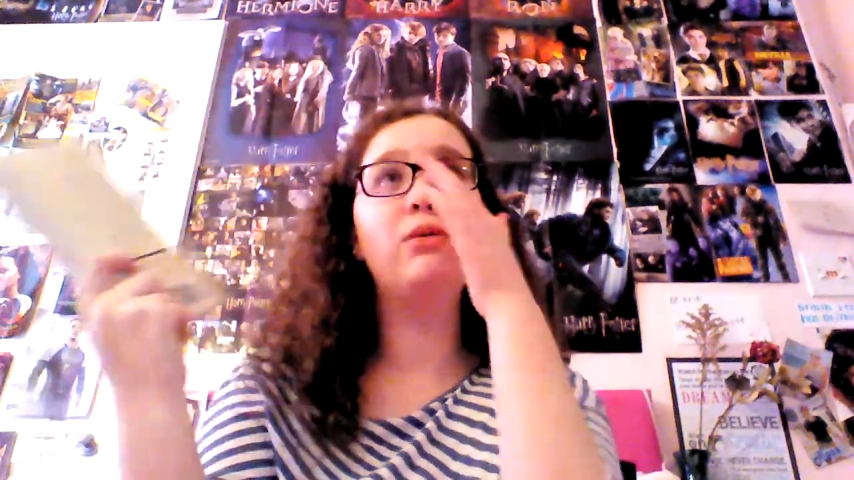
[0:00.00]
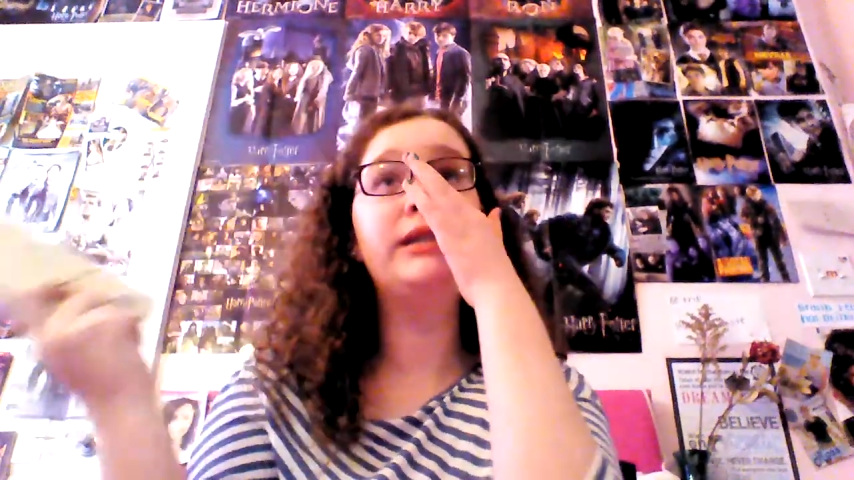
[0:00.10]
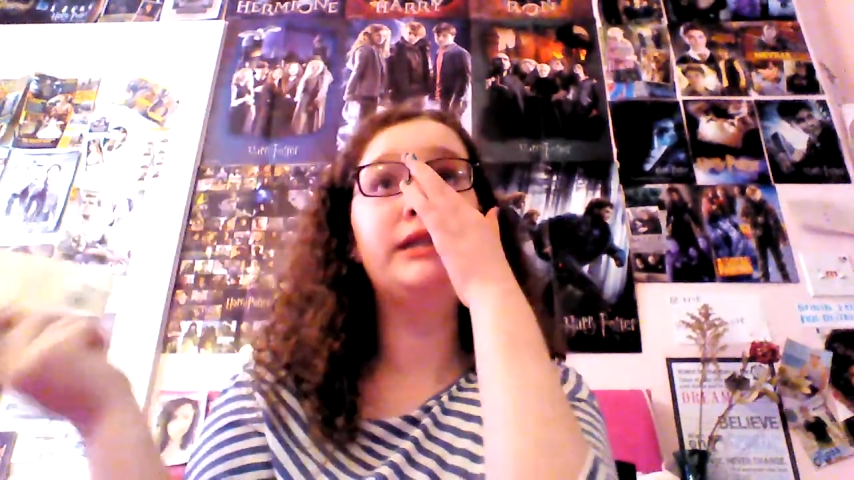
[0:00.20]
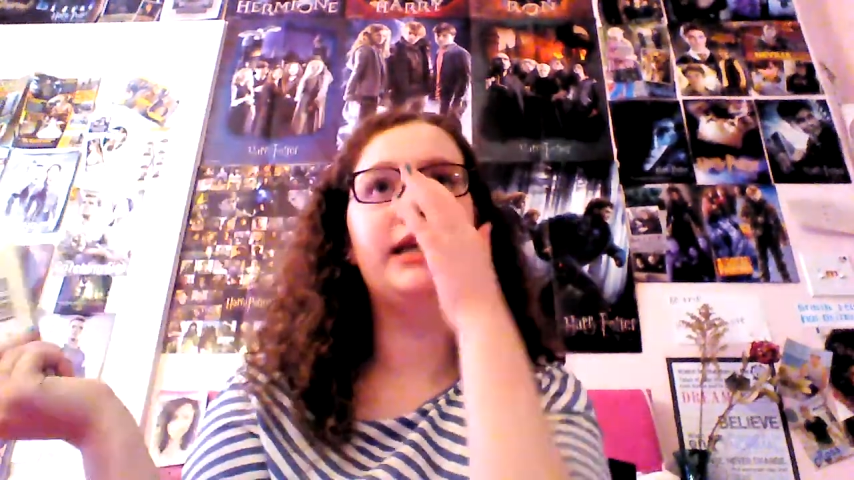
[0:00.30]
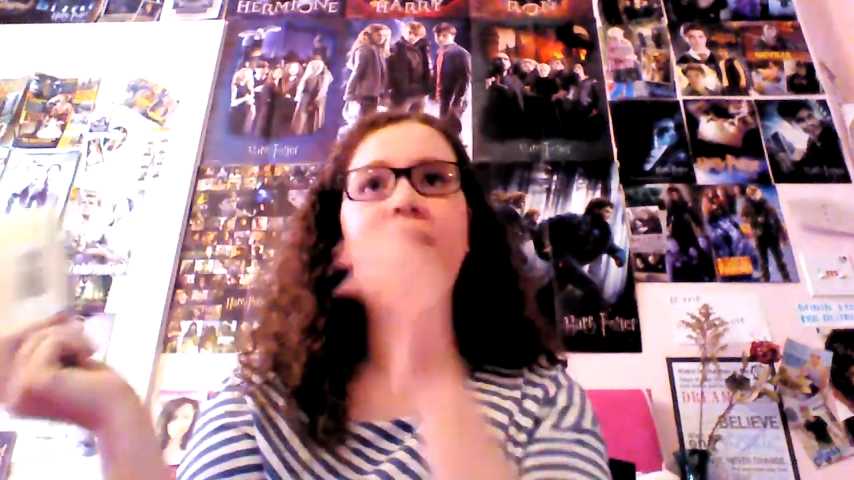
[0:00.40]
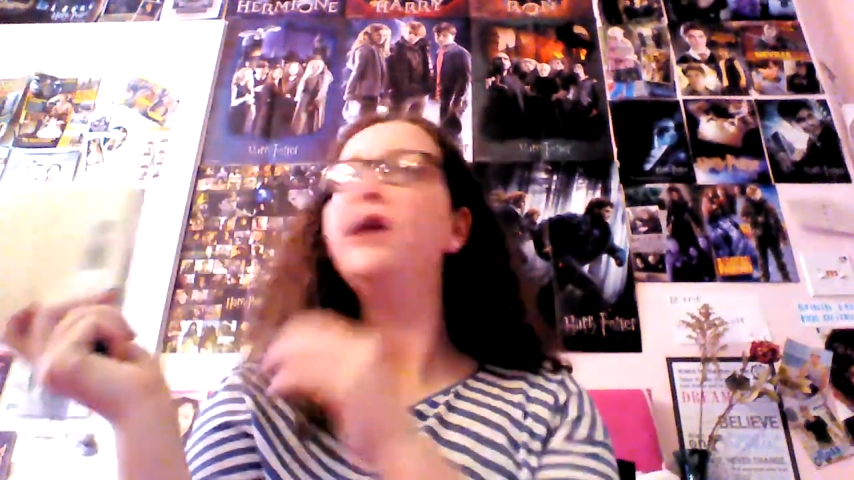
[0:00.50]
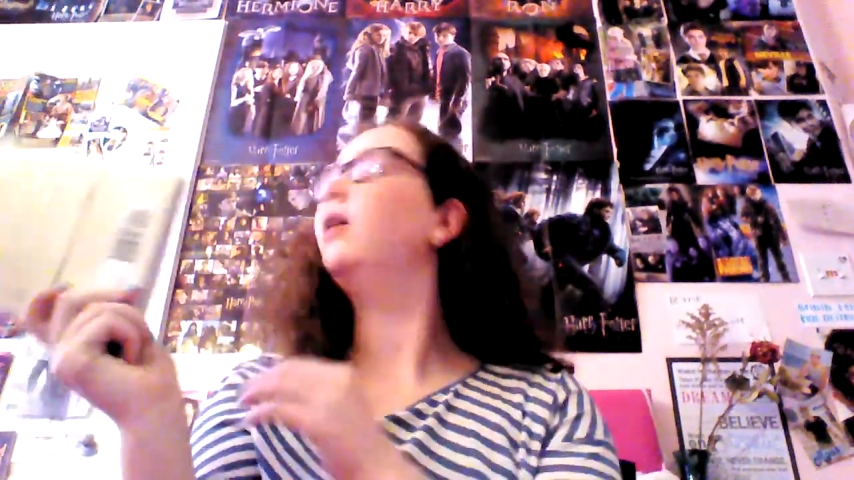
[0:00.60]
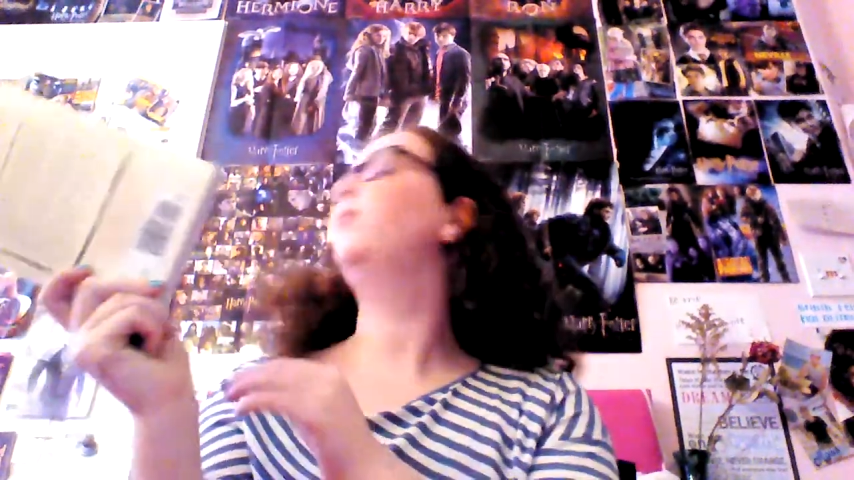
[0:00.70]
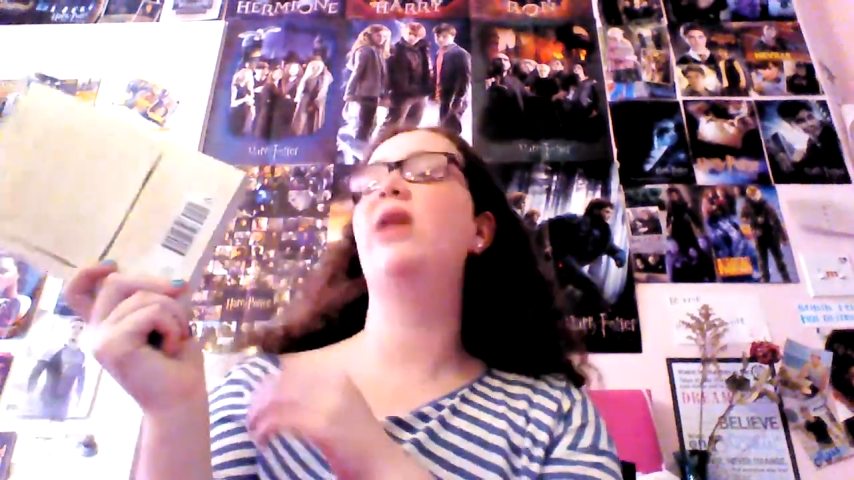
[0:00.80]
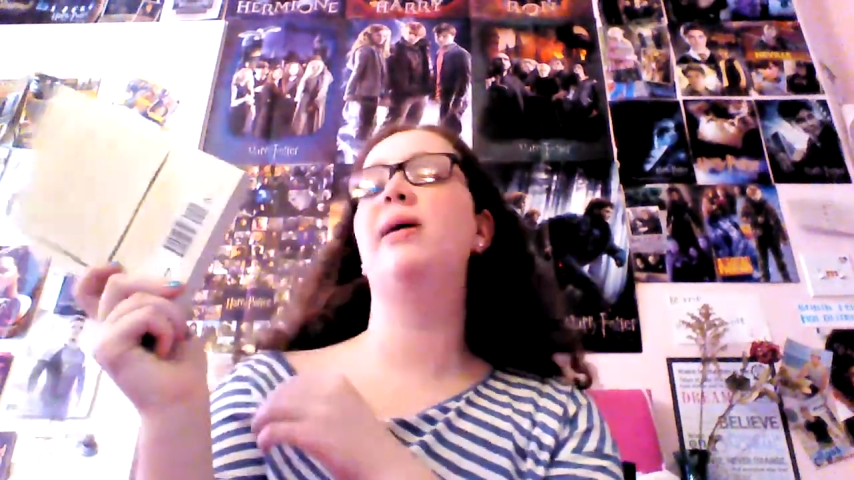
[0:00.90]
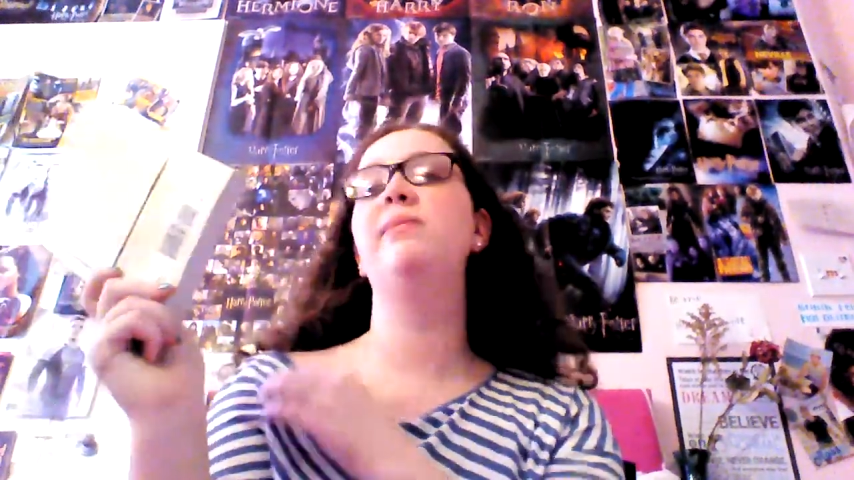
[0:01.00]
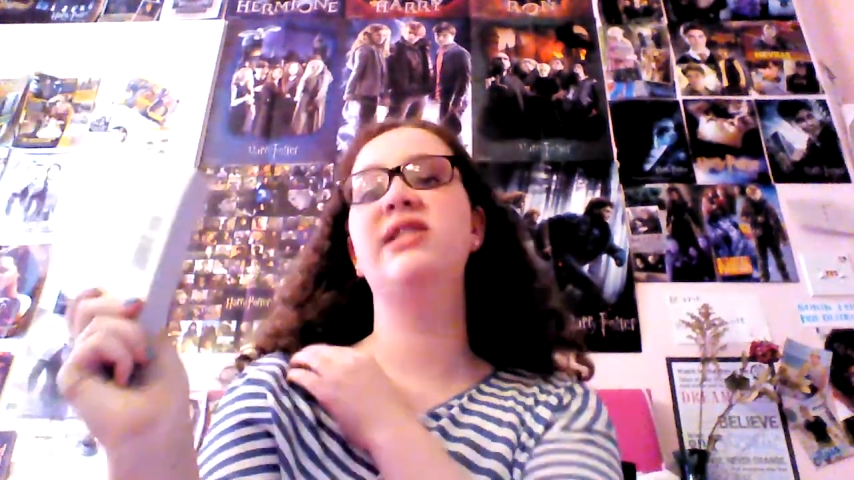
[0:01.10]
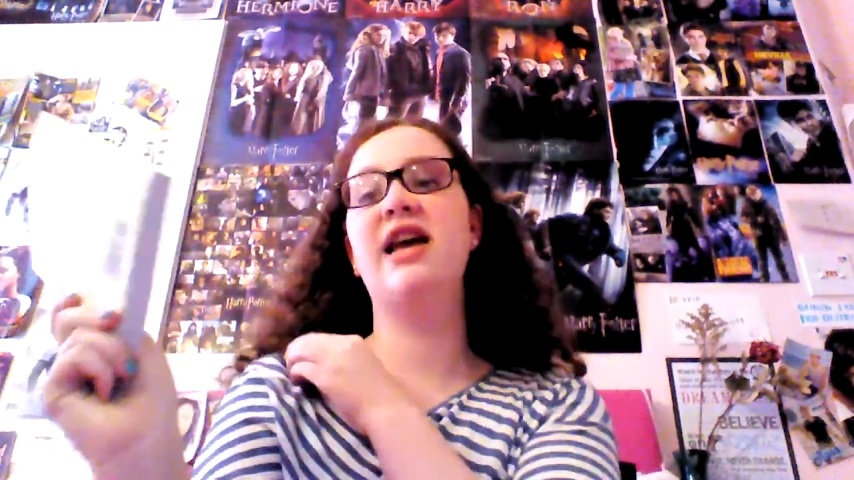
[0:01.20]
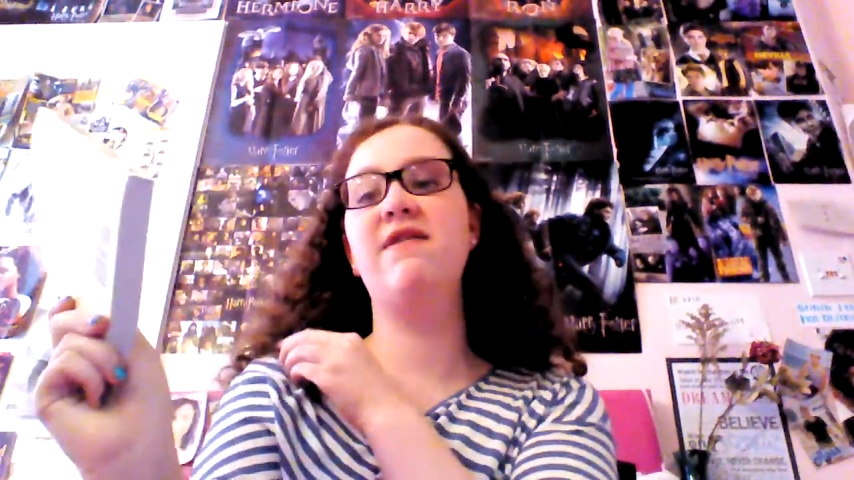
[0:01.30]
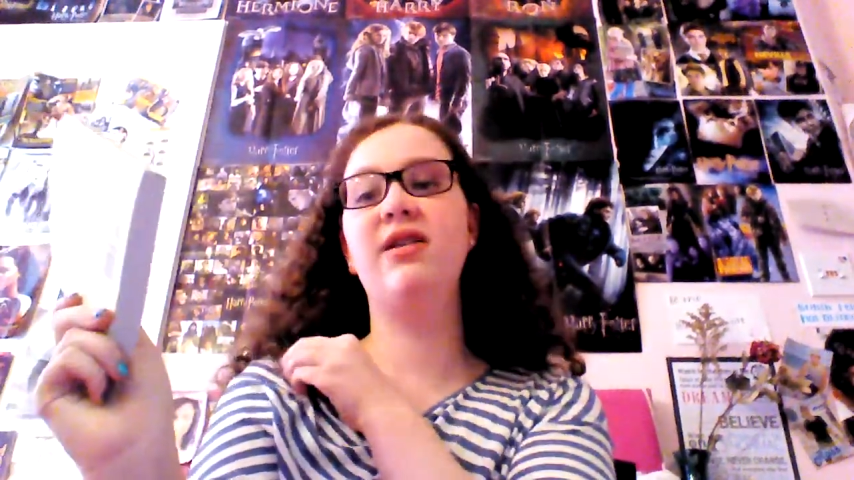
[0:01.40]
was thinking, I'm
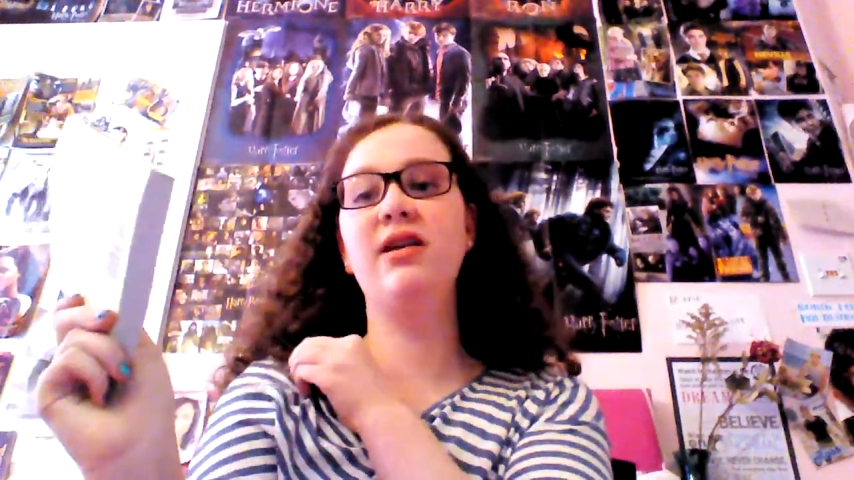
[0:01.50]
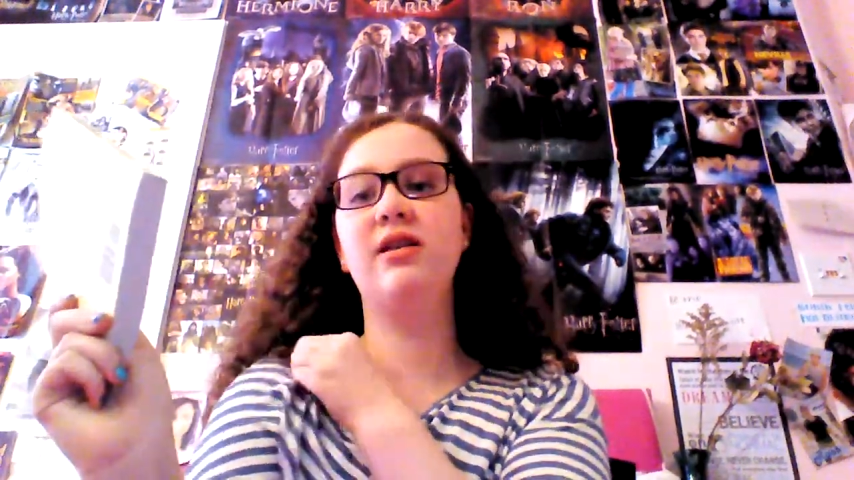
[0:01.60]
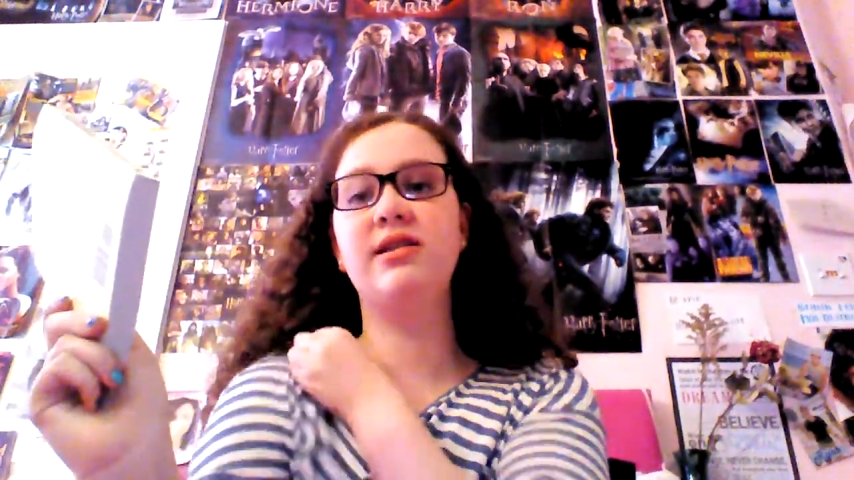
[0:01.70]
saving,